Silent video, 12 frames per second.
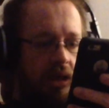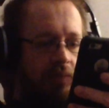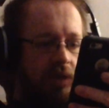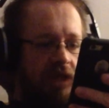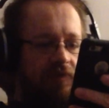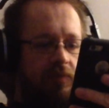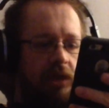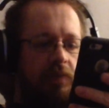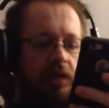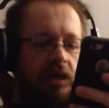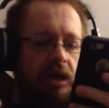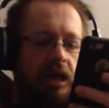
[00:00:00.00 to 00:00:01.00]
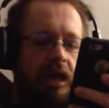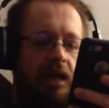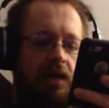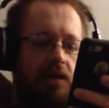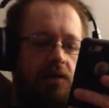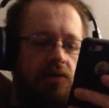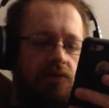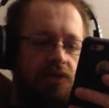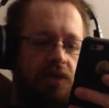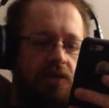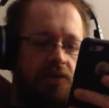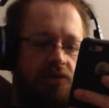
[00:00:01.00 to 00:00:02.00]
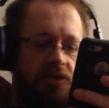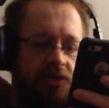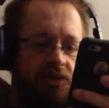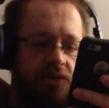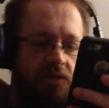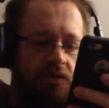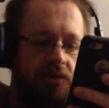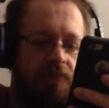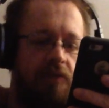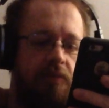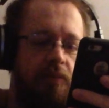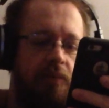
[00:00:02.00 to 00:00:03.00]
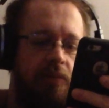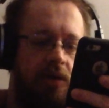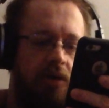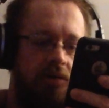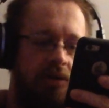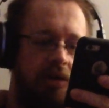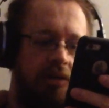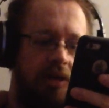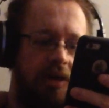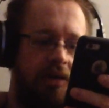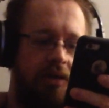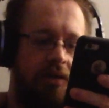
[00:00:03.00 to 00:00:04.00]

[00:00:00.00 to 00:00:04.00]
I believe it might have been Nea was the other sister, if I'm remembering correctly.